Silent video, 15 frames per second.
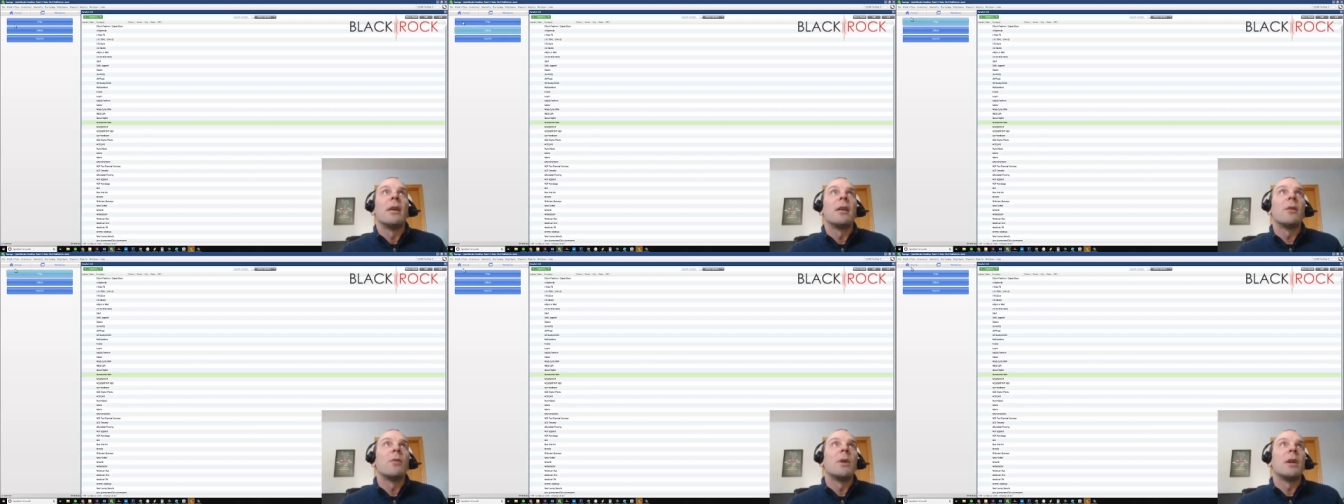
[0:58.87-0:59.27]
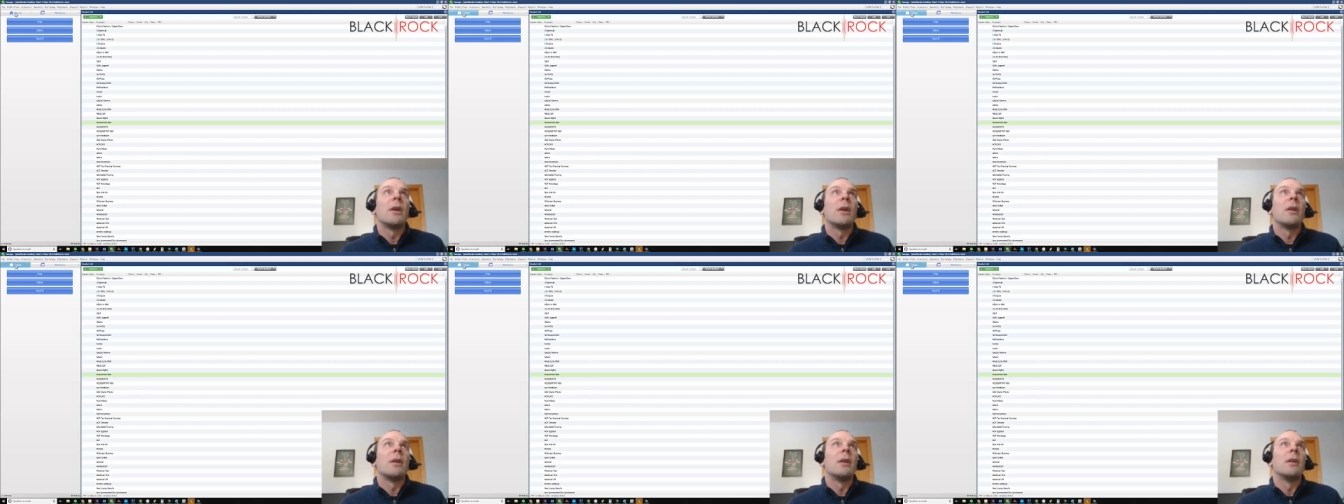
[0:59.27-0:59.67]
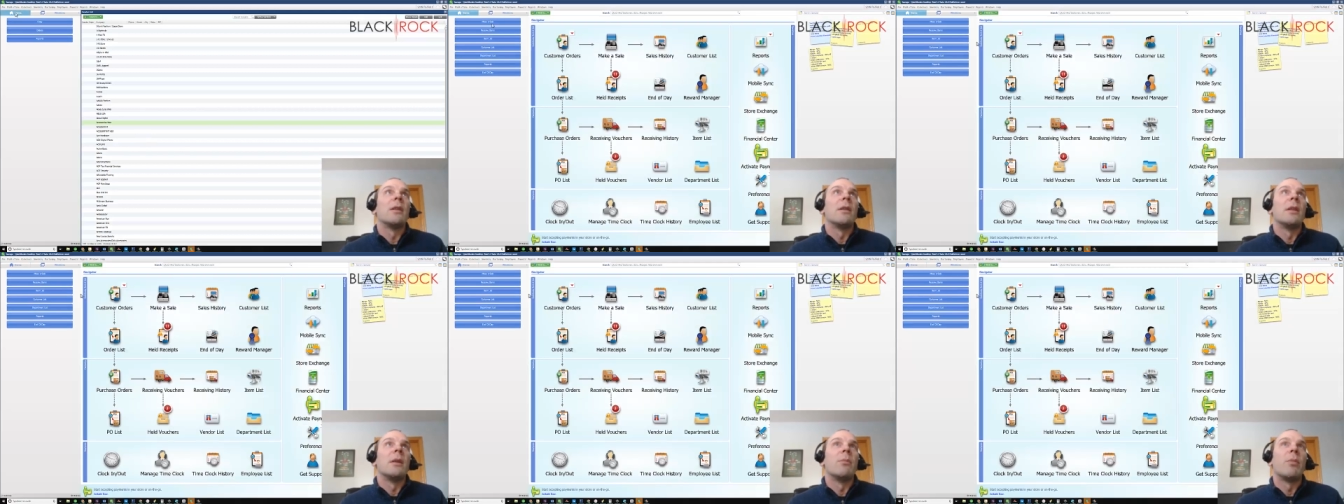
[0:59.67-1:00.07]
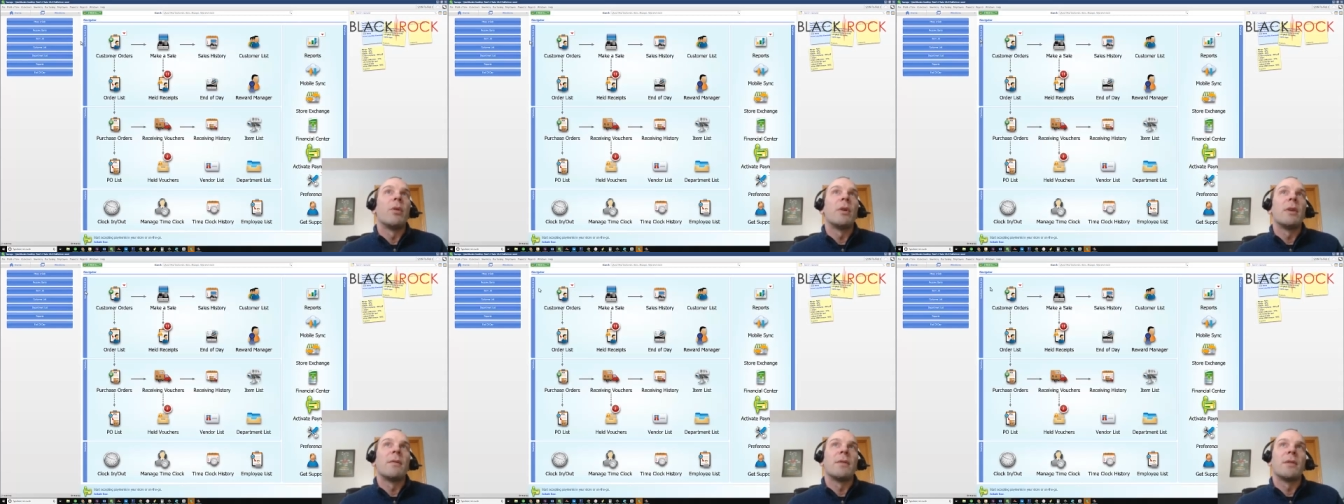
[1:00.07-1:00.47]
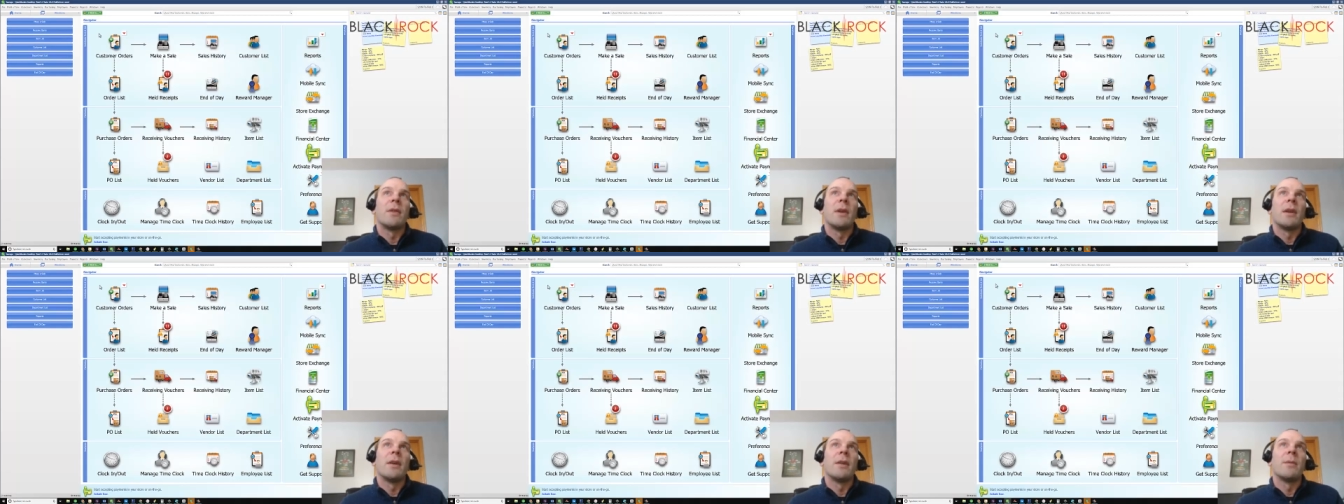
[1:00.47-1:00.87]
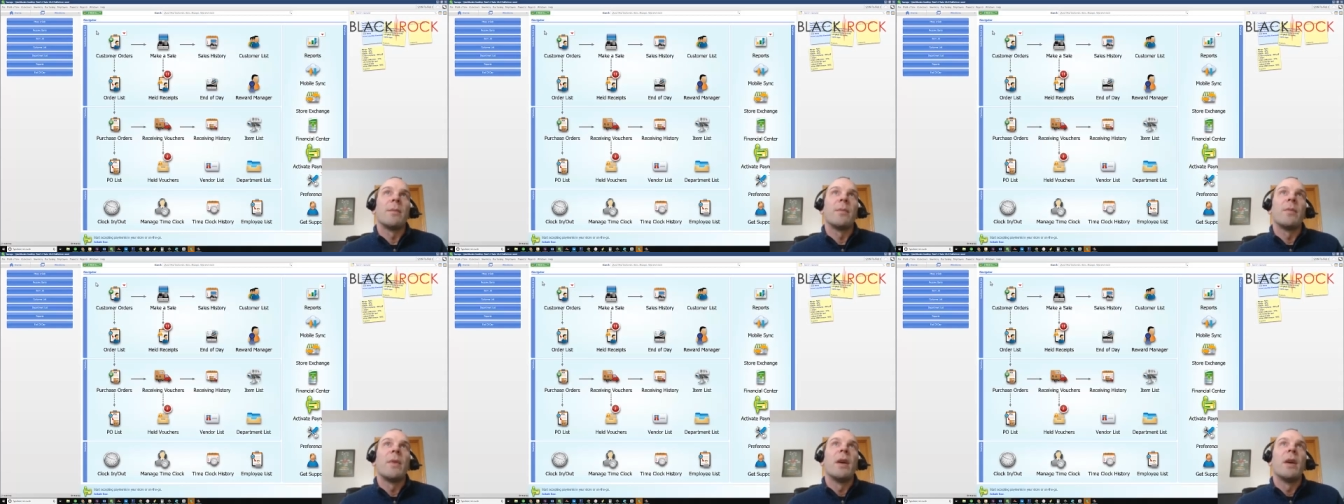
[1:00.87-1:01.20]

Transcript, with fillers: here we are in the point of sale.